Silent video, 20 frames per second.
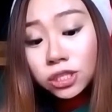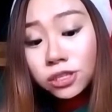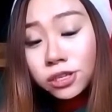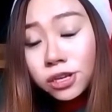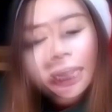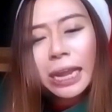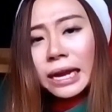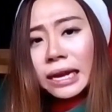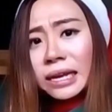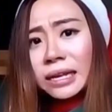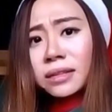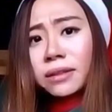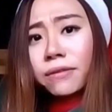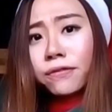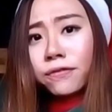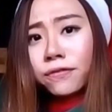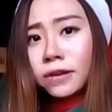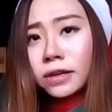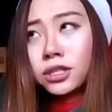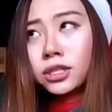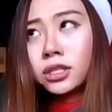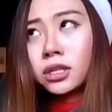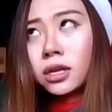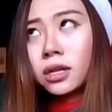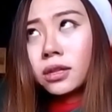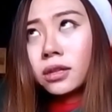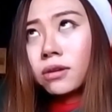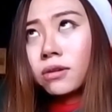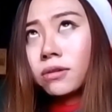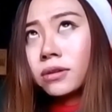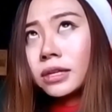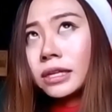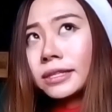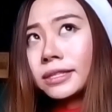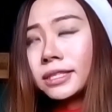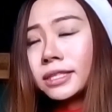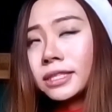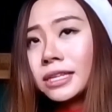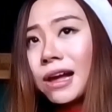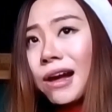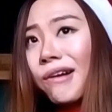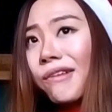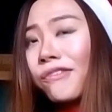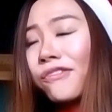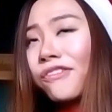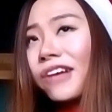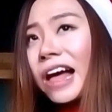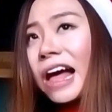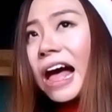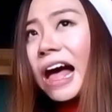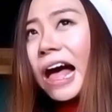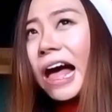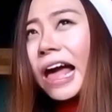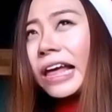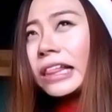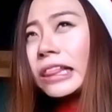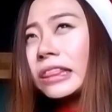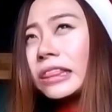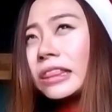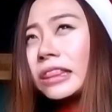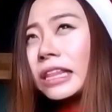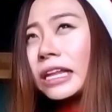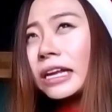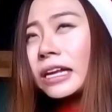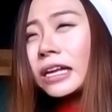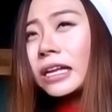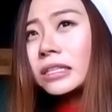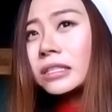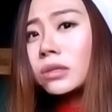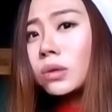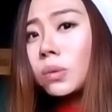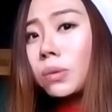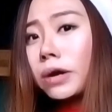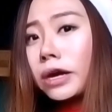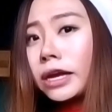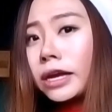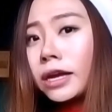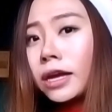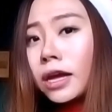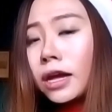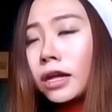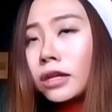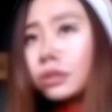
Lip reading: But eating the fish alone itself, I think it's way